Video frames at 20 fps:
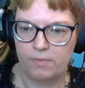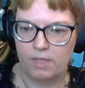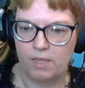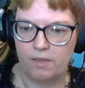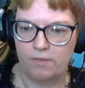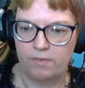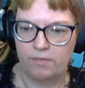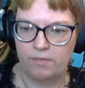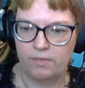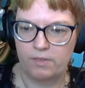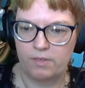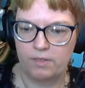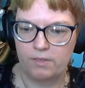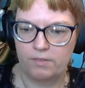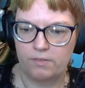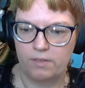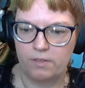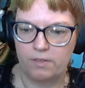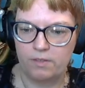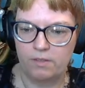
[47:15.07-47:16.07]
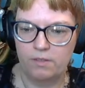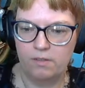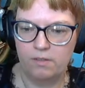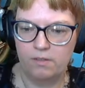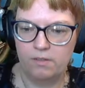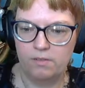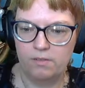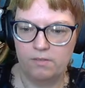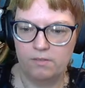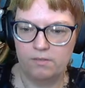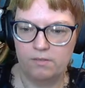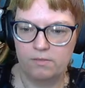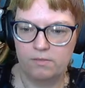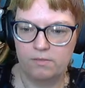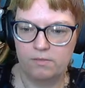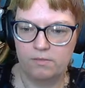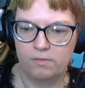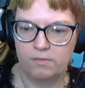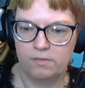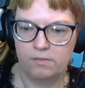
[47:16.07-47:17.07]
Have everything sent here.
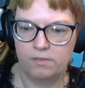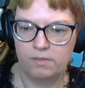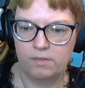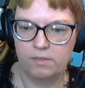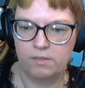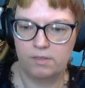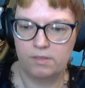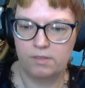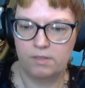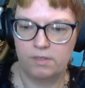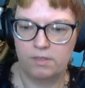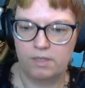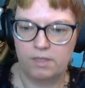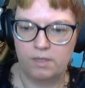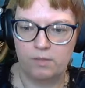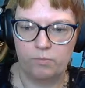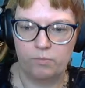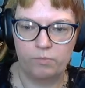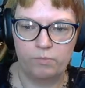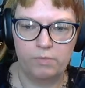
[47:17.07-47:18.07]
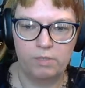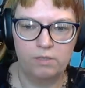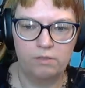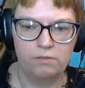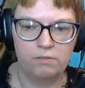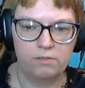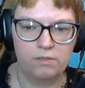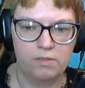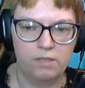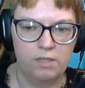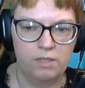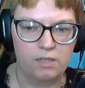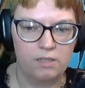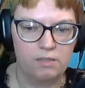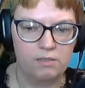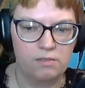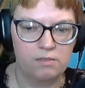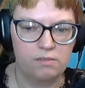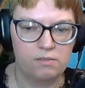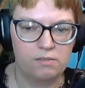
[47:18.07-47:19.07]
And mute
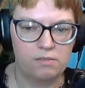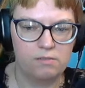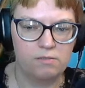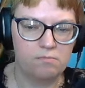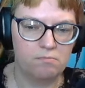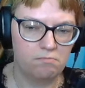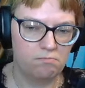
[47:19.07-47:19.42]
this.